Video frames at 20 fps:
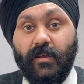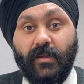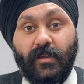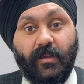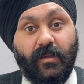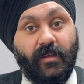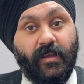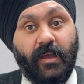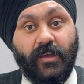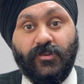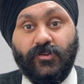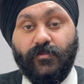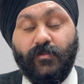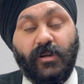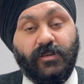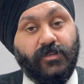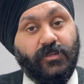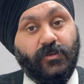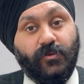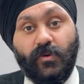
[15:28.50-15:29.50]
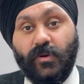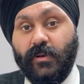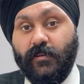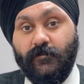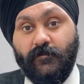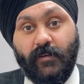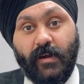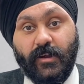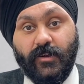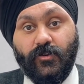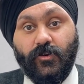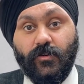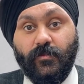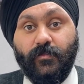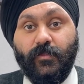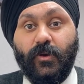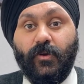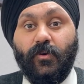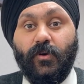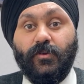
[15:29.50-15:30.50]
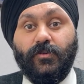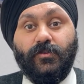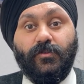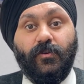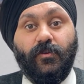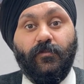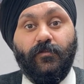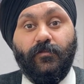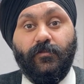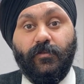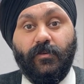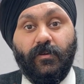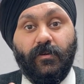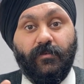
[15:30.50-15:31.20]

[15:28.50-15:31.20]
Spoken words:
HMRC gonna find out, because of